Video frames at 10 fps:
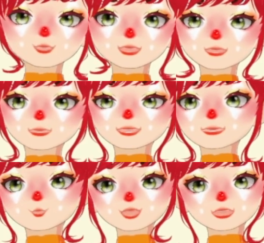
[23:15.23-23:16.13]
my friend
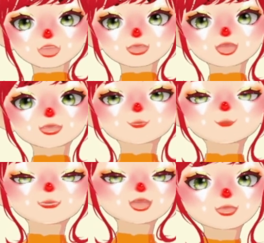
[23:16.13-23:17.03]
who I spoke about,
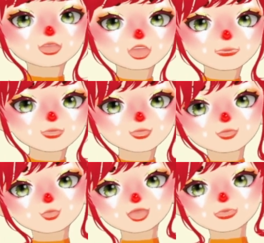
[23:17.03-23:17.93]
Lady Hoshi,
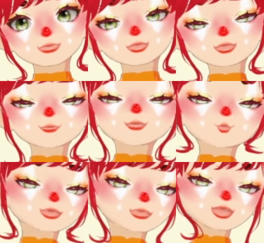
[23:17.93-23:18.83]
the Goshi, you
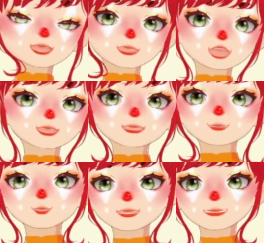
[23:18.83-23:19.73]
can find her on
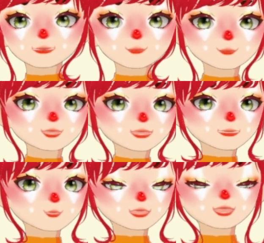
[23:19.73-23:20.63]
Twitch,
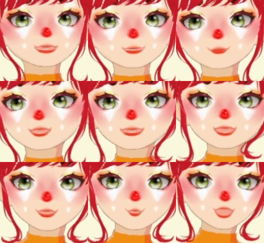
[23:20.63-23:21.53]
Instagram, and
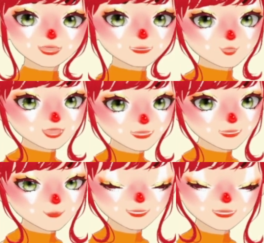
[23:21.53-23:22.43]
YouTube as well.
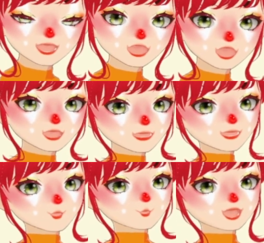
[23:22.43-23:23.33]
And I hope you
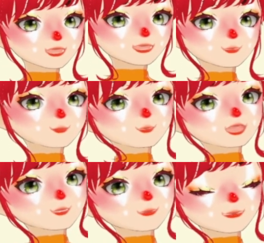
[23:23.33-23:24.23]
do find both
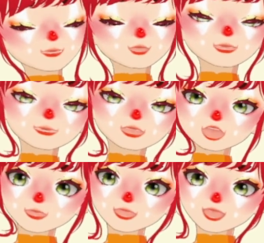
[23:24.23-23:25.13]
of us and
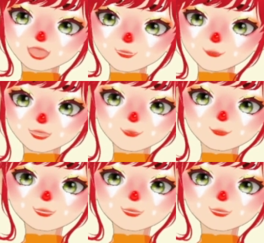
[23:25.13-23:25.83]
enjoy our company. It has